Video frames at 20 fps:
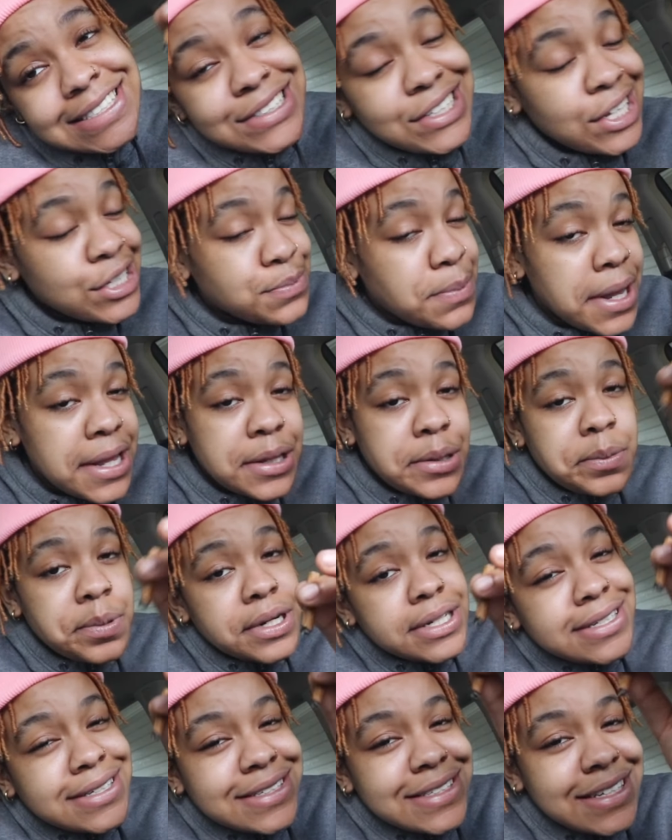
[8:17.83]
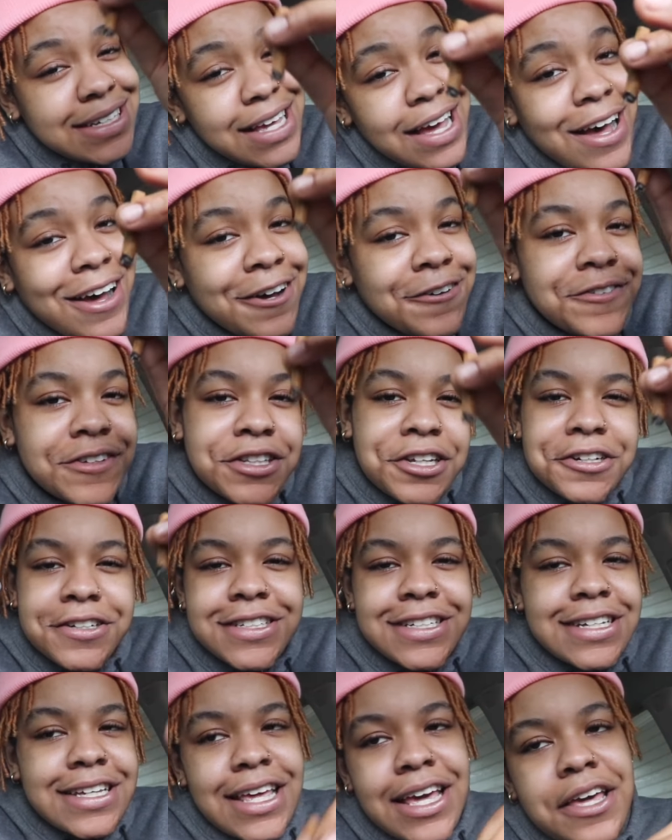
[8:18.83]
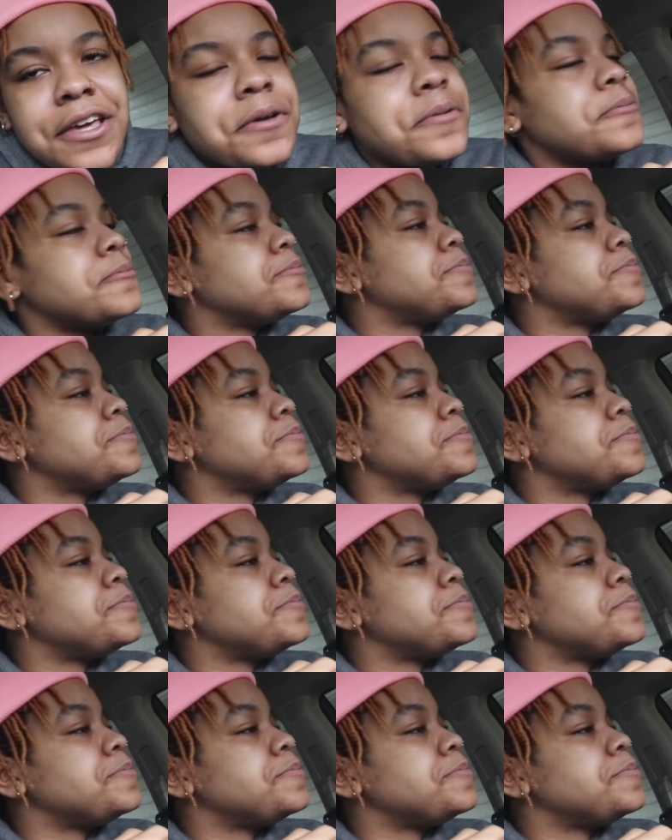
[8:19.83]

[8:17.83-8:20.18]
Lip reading: that's my little present to y'all for 13K.